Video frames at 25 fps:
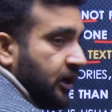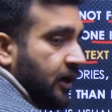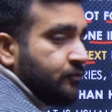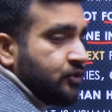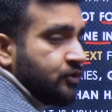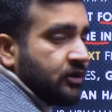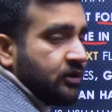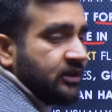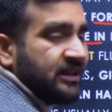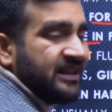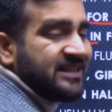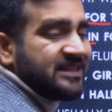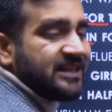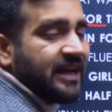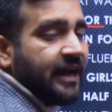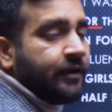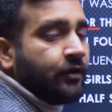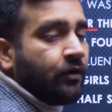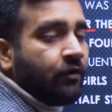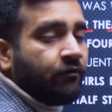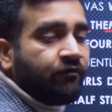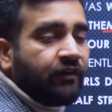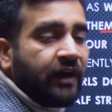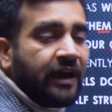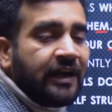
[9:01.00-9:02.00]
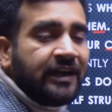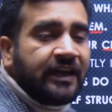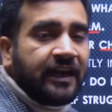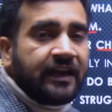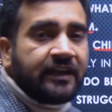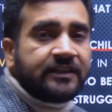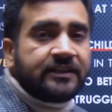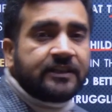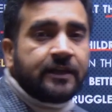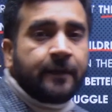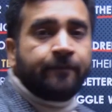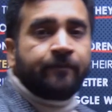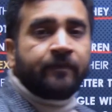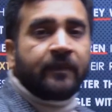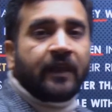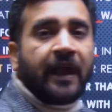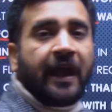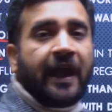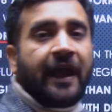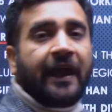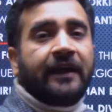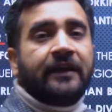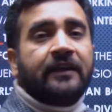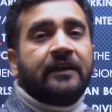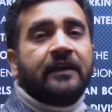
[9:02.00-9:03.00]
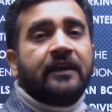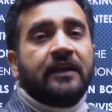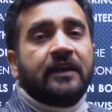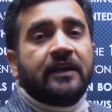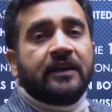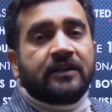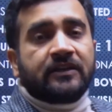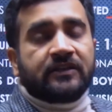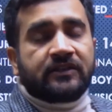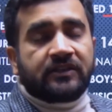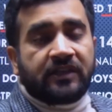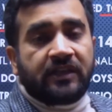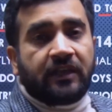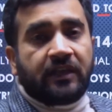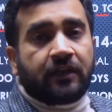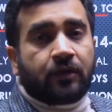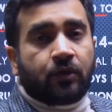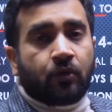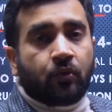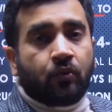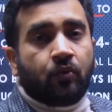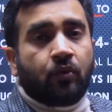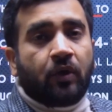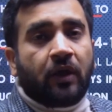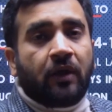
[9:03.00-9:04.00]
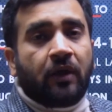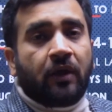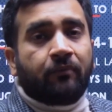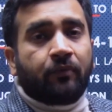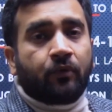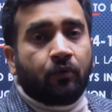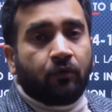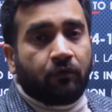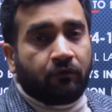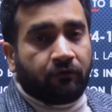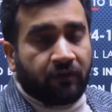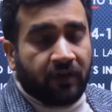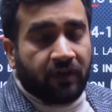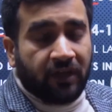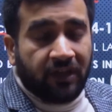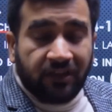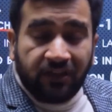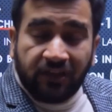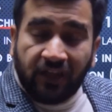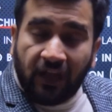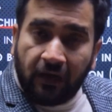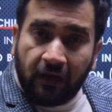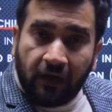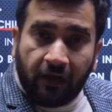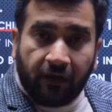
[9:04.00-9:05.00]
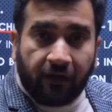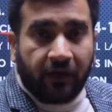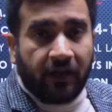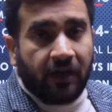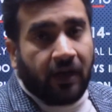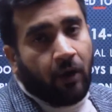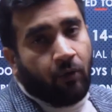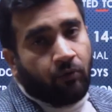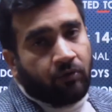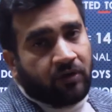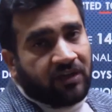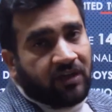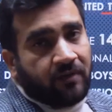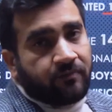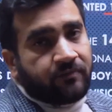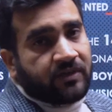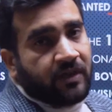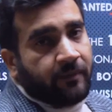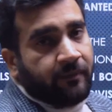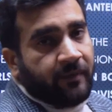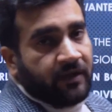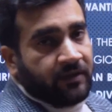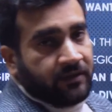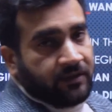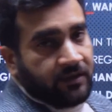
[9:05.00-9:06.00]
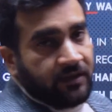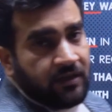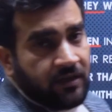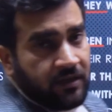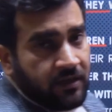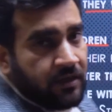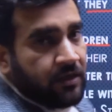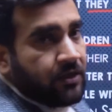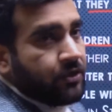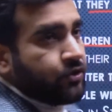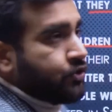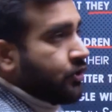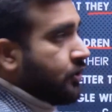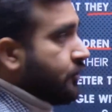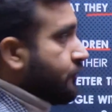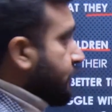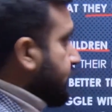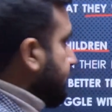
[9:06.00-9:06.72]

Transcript: or these kind of findings and seek to improve the learning outcomes among the children.